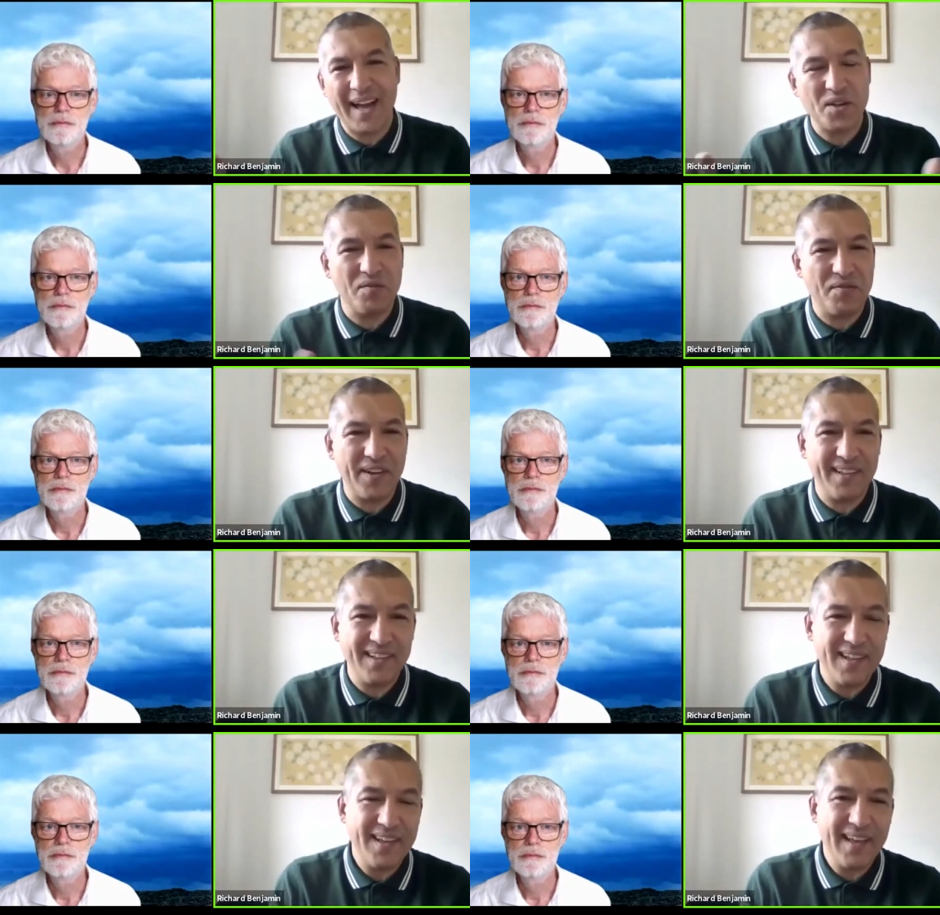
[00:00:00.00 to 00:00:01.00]
Speaker 1: I don't
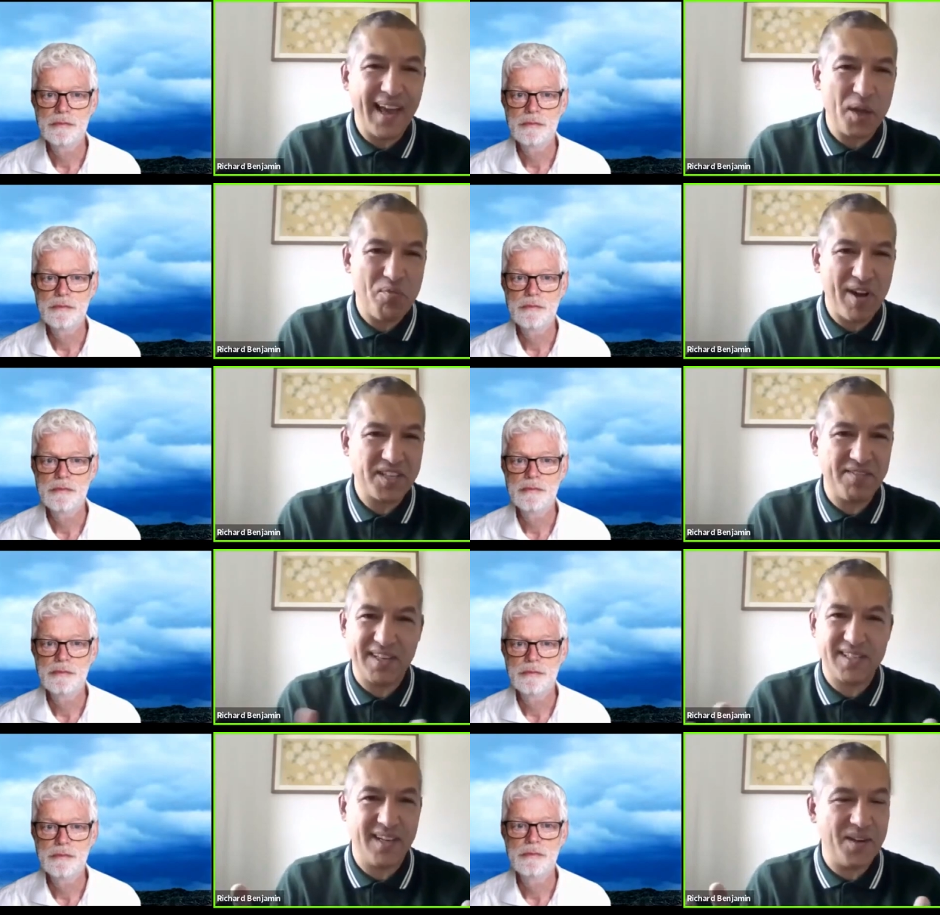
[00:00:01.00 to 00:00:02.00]
feel any pressure
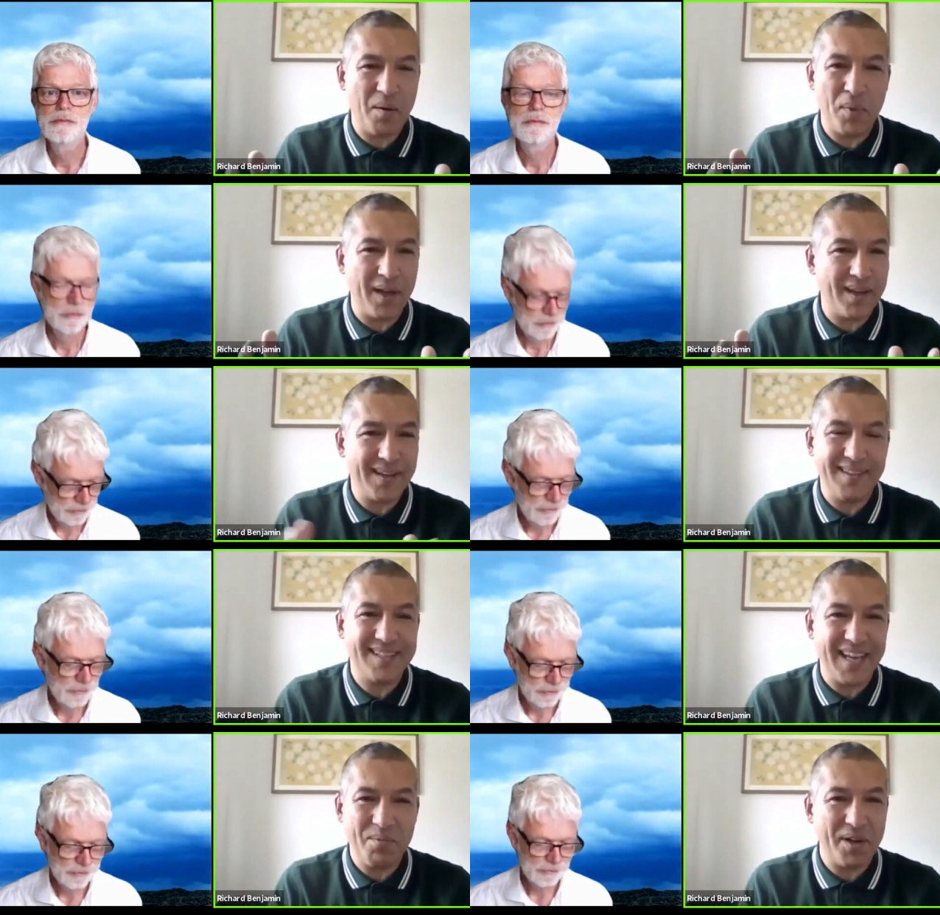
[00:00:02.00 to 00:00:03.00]
exerted on me and
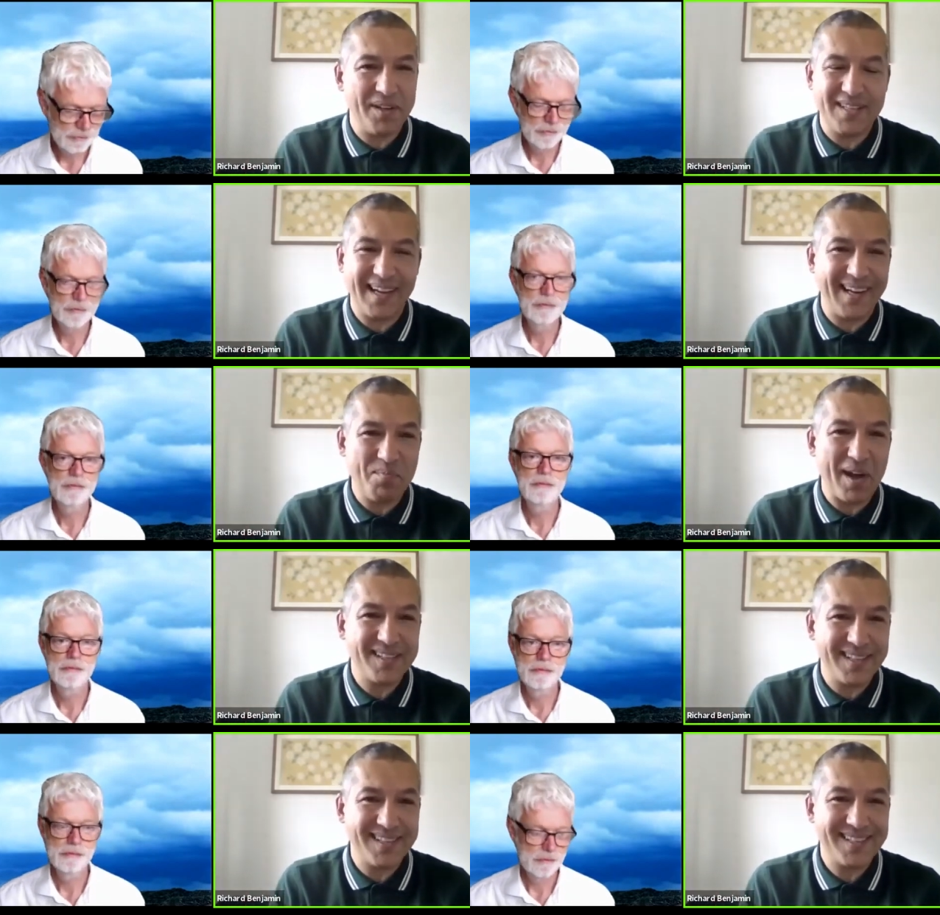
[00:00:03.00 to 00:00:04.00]
the team on a daily
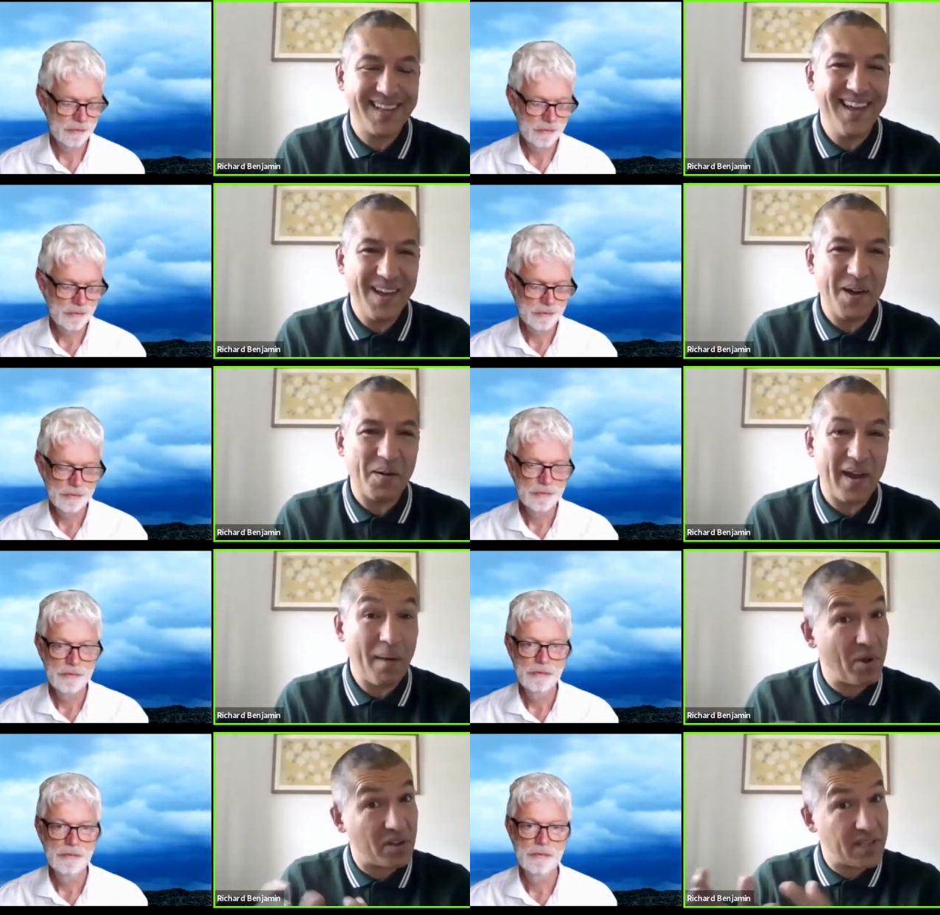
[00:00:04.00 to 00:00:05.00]
basis.
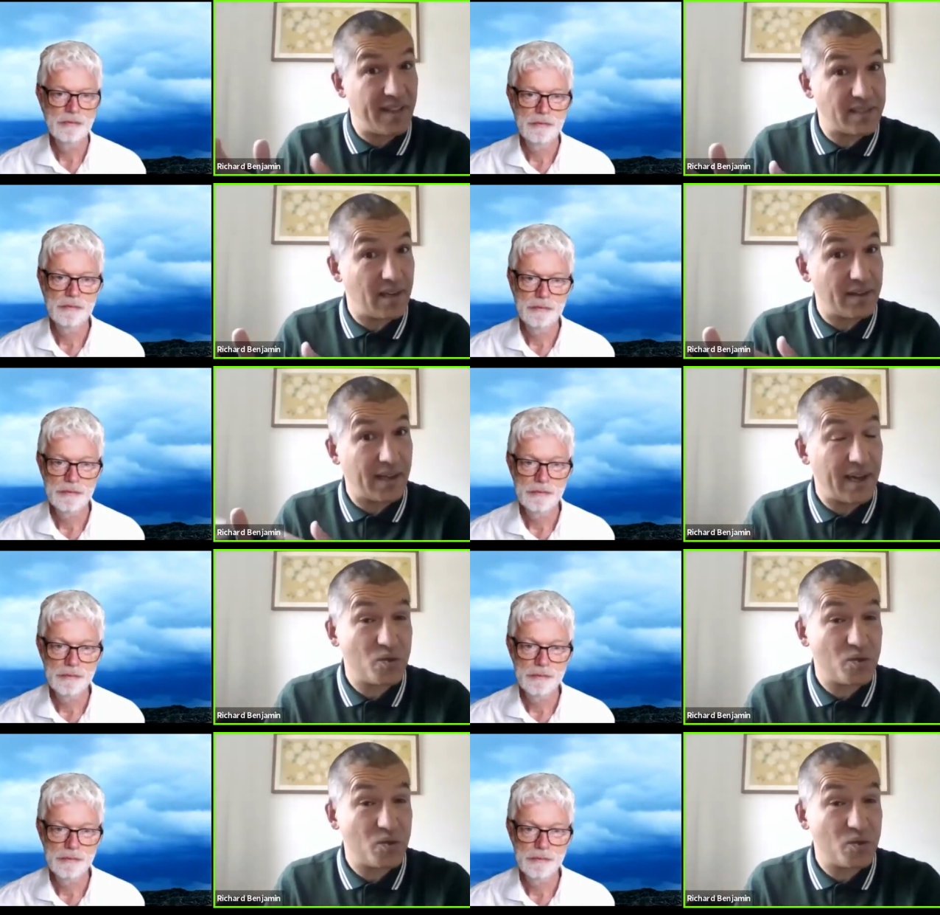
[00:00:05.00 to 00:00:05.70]
Okay, I'm not saying that's not the